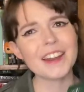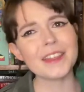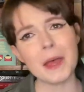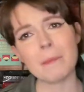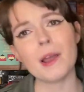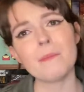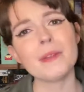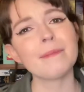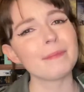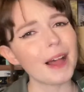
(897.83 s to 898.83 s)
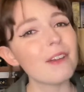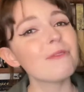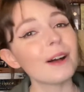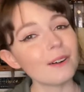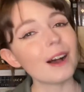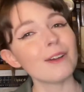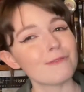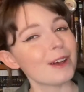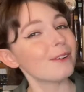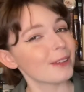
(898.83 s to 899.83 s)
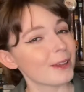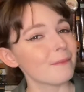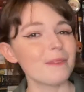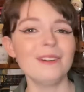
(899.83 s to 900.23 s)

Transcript: in that moment, I felt him.